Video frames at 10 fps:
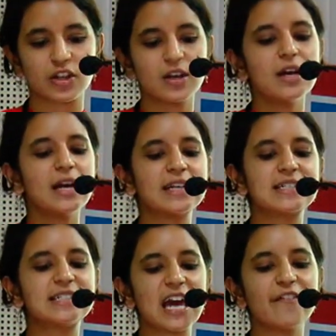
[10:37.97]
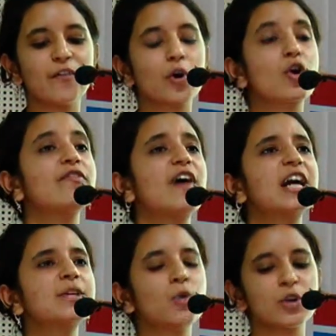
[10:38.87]
It is therefore of
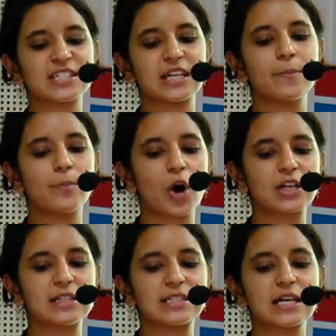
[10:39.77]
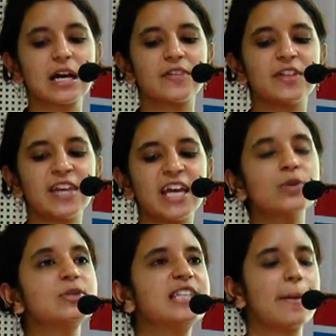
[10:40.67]
utmost importance that they use
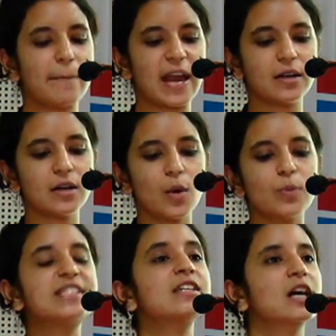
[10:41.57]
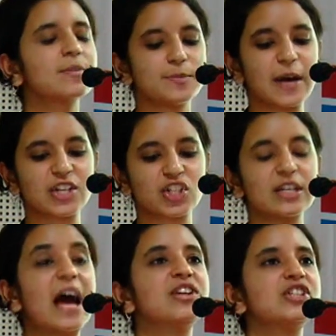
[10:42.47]
their pen with circumspection
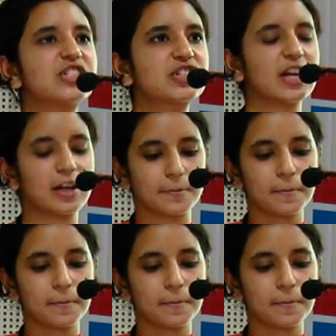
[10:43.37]
and restraint.